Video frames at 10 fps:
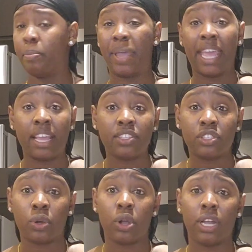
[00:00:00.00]
Pink
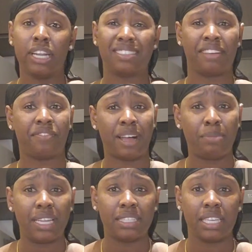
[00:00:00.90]
store. There's a
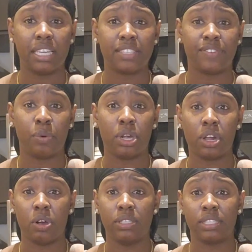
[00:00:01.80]
Fabletics for
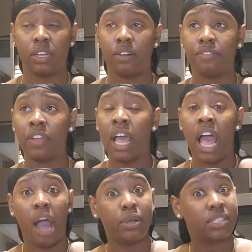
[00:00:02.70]
workout stuff.
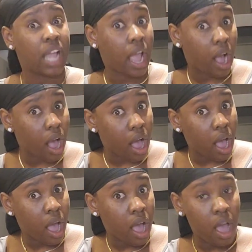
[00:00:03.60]
I was like,
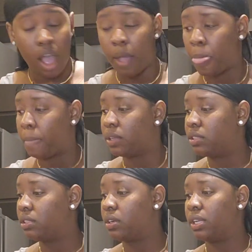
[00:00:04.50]

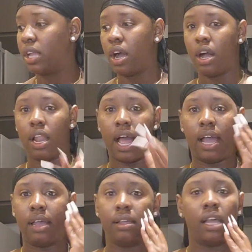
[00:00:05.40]
so y'all,
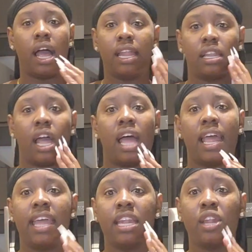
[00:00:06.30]
I, I, I
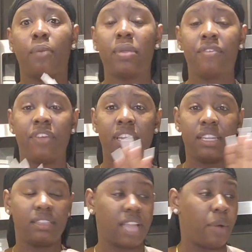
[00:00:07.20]
ended up even,
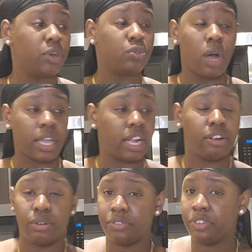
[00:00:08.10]
I was walking
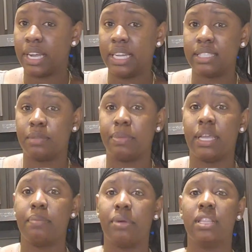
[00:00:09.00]
around for a little bit,
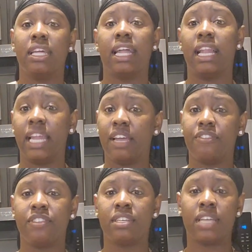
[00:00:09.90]
but then I left.
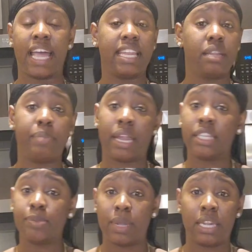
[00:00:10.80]
I didn't plan on
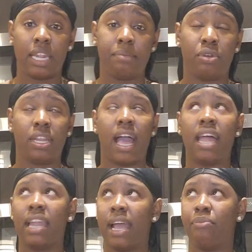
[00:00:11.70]
spending any money
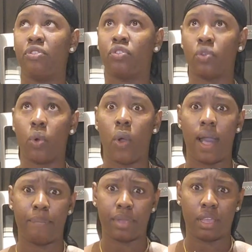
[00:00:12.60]
and I'm so
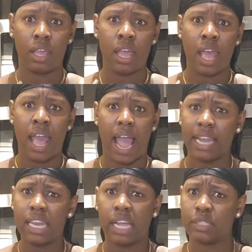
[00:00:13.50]
happy I
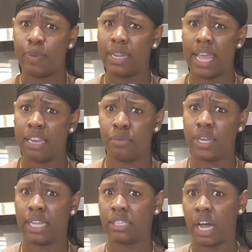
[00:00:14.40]
did not spend any money
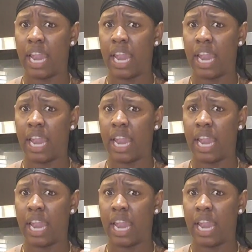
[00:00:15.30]
at all.